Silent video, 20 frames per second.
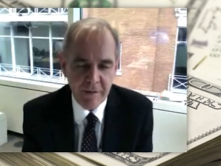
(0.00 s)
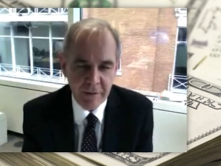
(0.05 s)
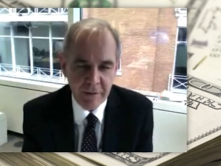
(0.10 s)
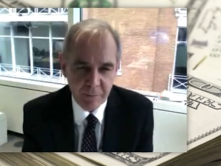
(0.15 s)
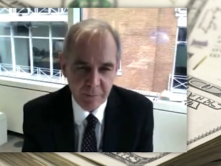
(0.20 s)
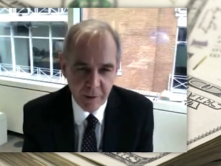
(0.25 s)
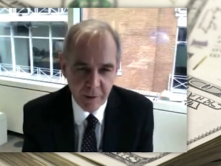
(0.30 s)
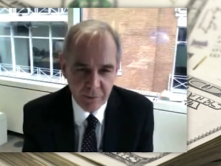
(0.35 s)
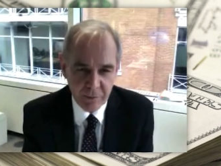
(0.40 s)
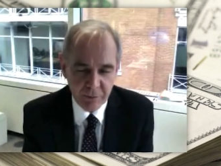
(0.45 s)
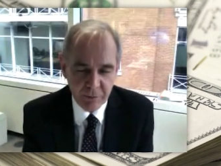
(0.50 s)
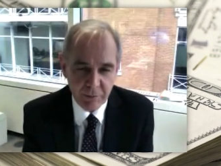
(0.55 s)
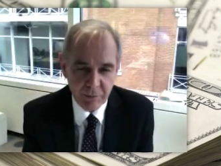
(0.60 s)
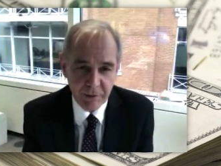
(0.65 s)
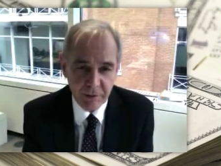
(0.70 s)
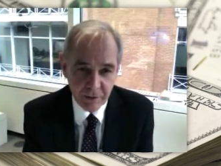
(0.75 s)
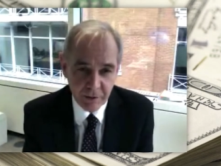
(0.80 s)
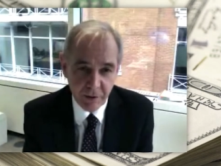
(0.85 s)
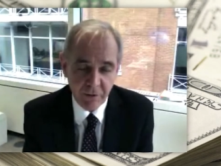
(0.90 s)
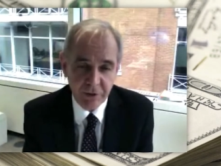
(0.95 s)
having problems
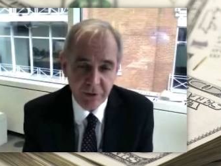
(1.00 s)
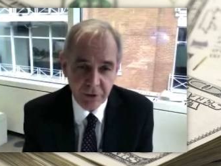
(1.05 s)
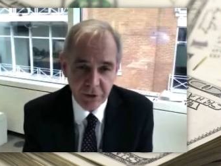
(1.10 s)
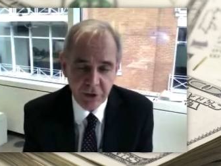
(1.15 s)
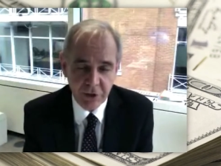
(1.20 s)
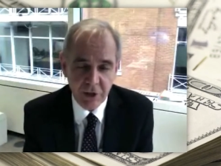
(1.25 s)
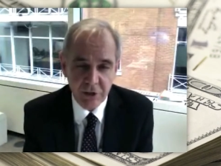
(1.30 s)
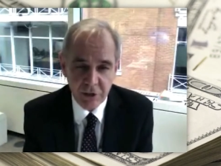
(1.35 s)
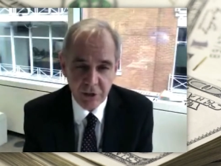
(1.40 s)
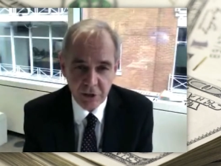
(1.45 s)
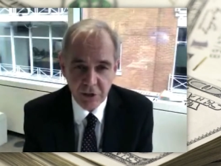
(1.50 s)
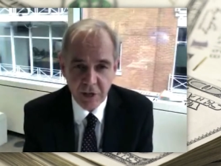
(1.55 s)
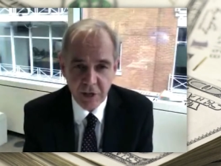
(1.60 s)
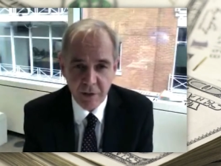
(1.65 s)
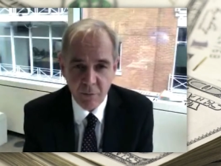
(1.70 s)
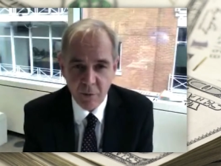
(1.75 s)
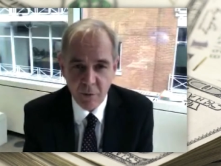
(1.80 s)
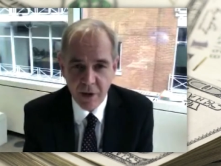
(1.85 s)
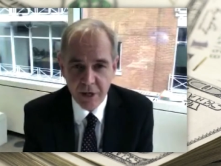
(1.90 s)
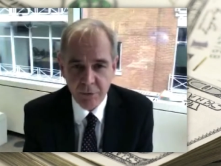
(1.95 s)
with the authorities, just the
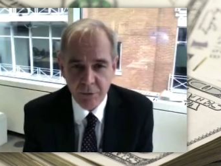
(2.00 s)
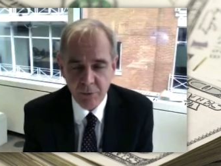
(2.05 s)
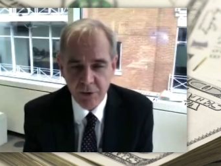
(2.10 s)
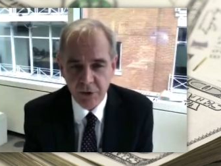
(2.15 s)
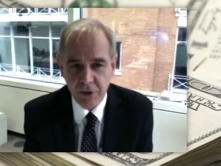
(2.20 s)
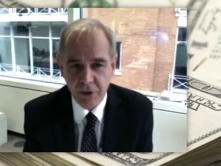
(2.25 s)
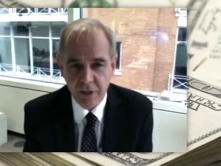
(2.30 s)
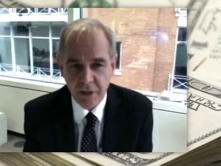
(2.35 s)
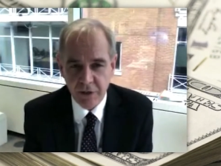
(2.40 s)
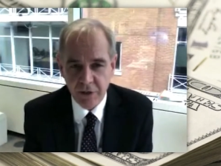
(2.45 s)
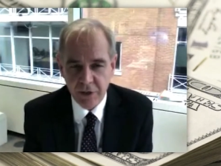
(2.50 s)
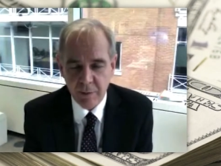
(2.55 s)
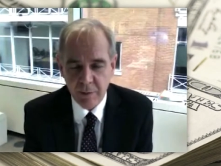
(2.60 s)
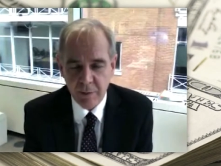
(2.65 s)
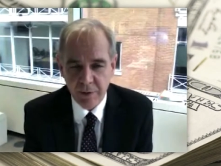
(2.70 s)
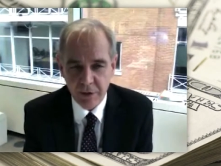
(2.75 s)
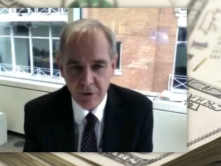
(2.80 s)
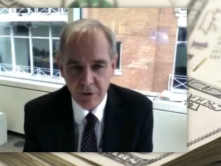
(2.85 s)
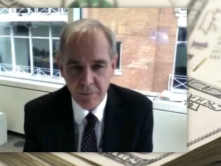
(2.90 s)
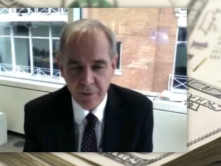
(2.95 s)
same way as we're seeing
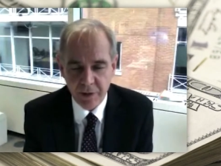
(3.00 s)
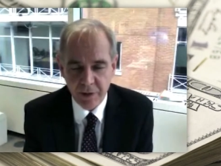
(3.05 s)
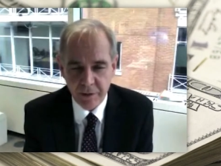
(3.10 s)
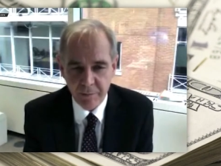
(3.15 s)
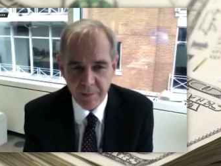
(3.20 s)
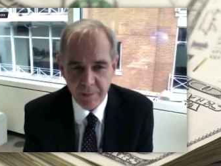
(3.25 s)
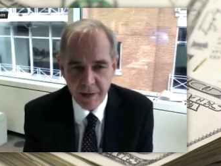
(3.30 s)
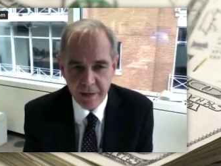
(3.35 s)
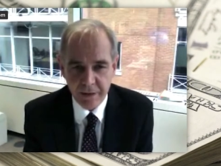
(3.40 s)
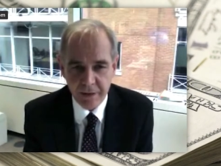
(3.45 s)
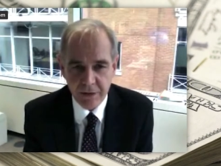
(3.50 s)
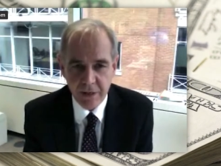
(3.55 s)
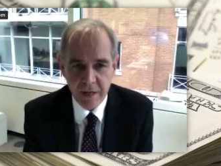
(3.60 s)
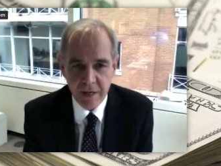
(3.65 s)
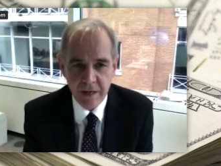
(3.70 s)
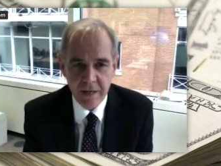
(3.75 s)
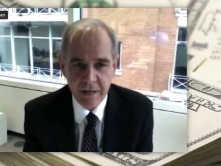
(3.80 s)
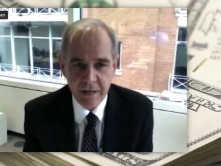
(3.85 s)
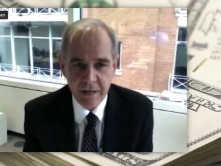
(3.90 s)
some of the European banks